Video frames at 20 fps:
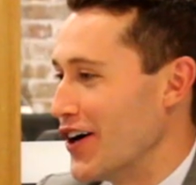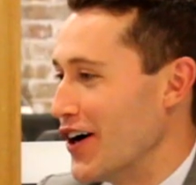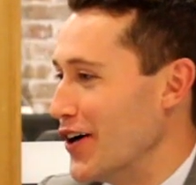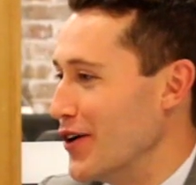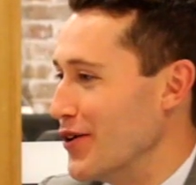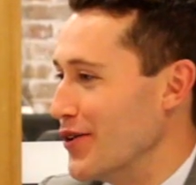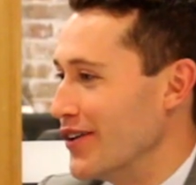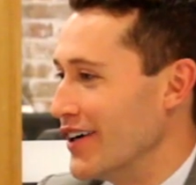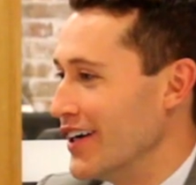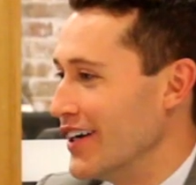
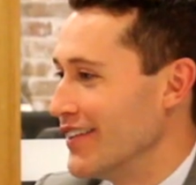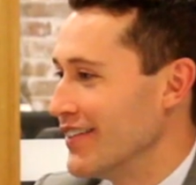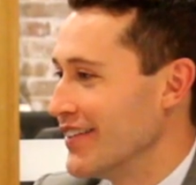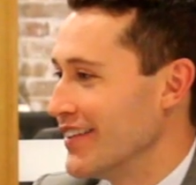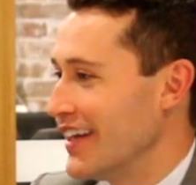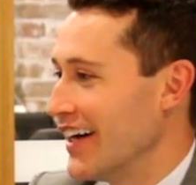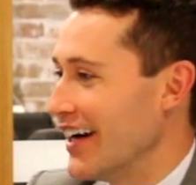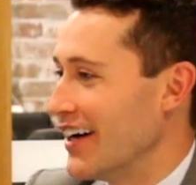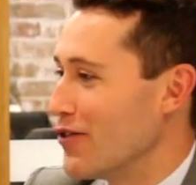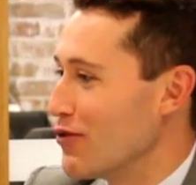know
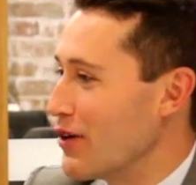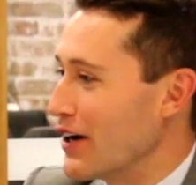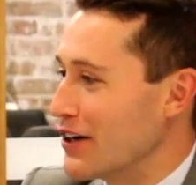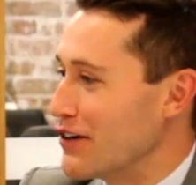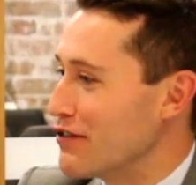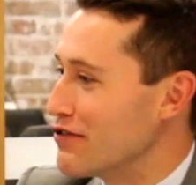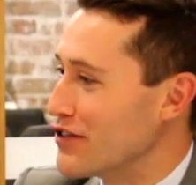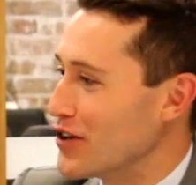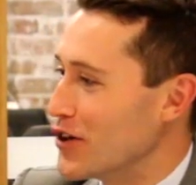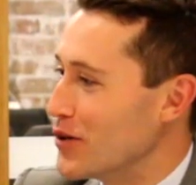when
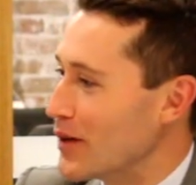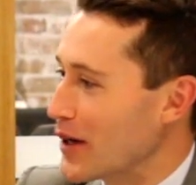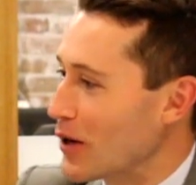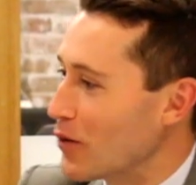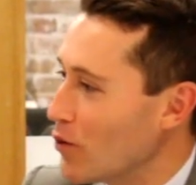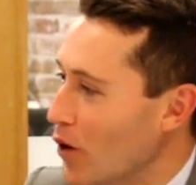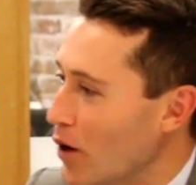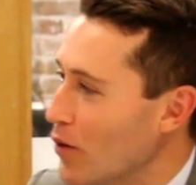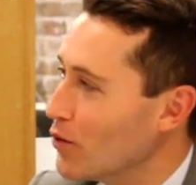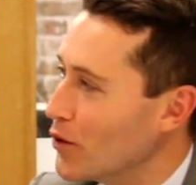you're
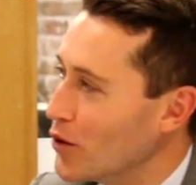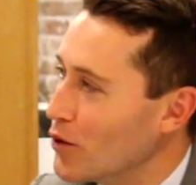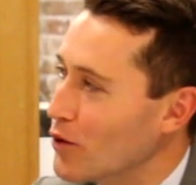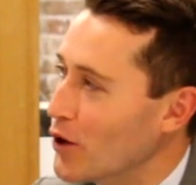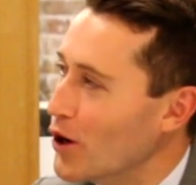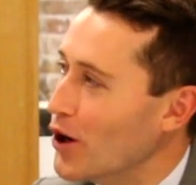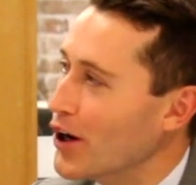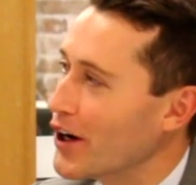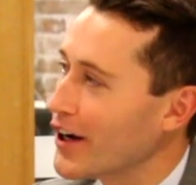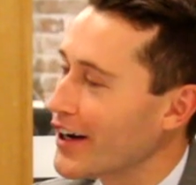filming what will
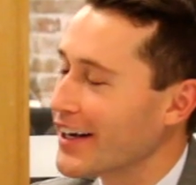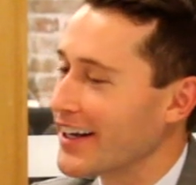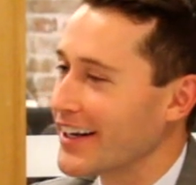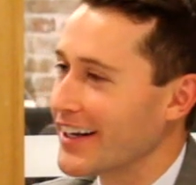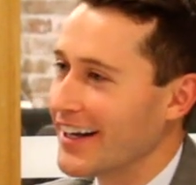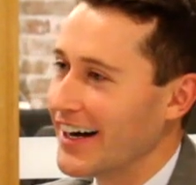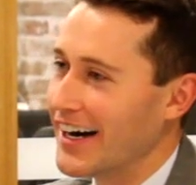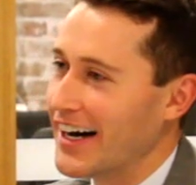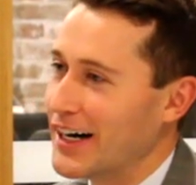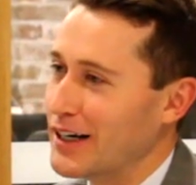work.
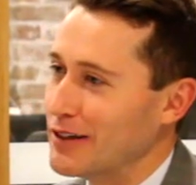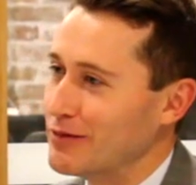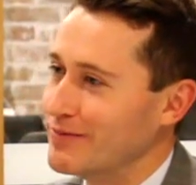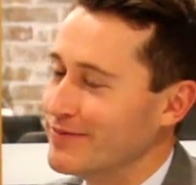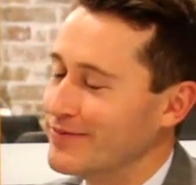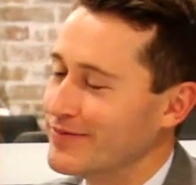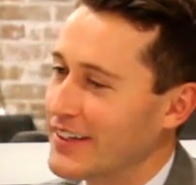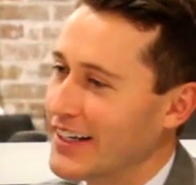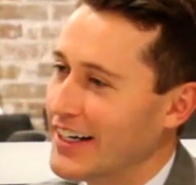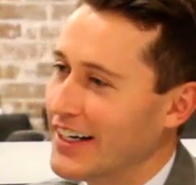And
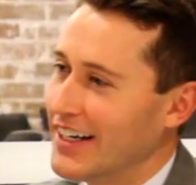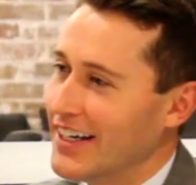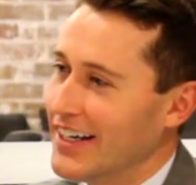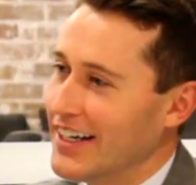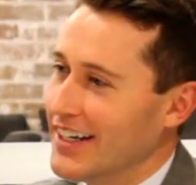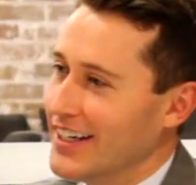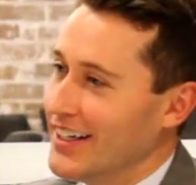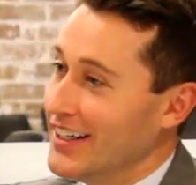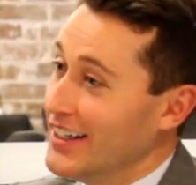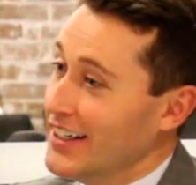
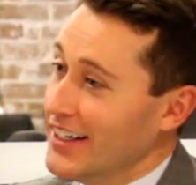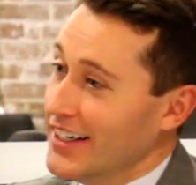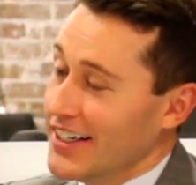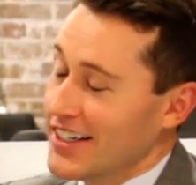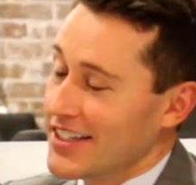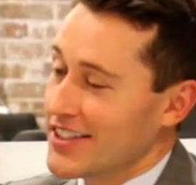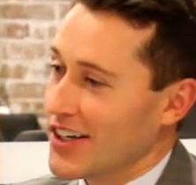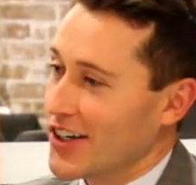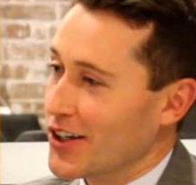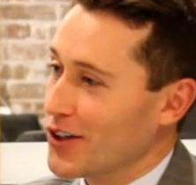
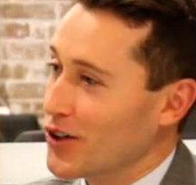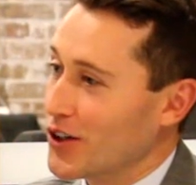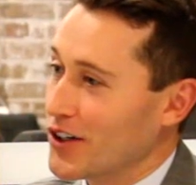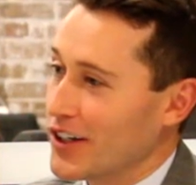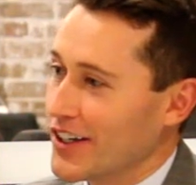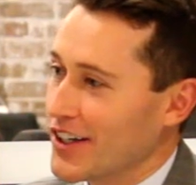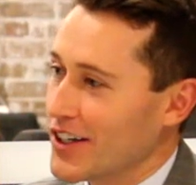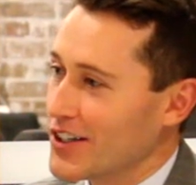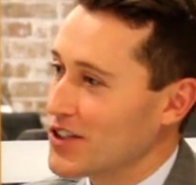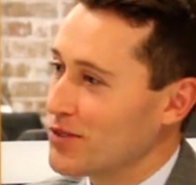so look,
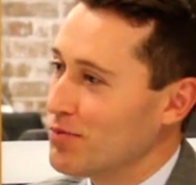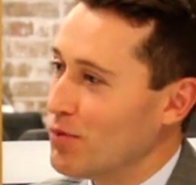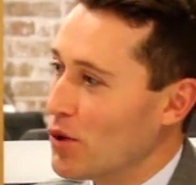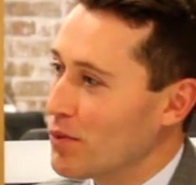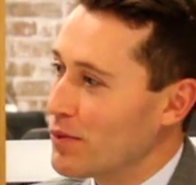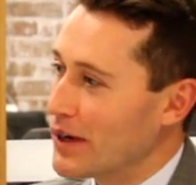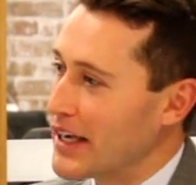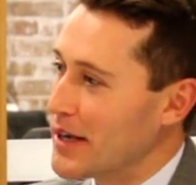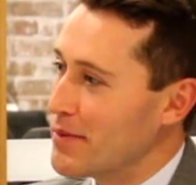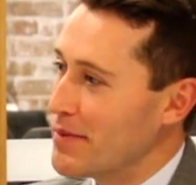lots more
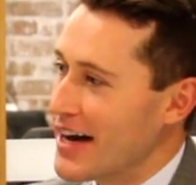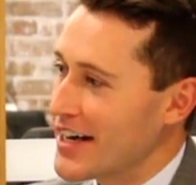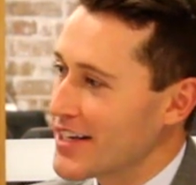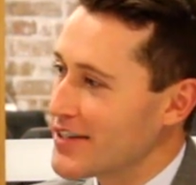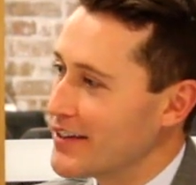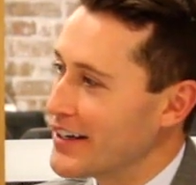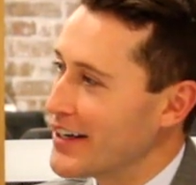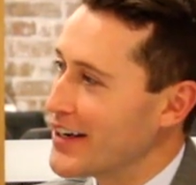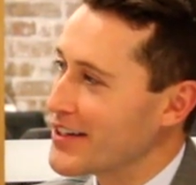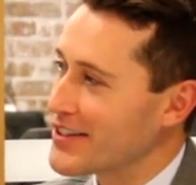Mickey
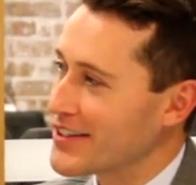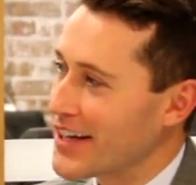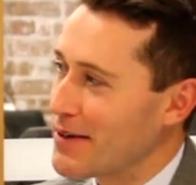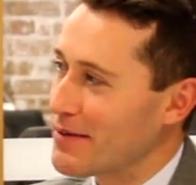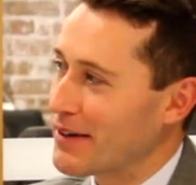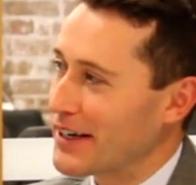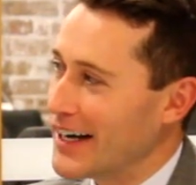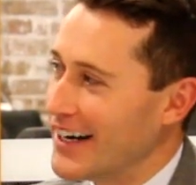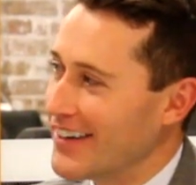Mouse videos coming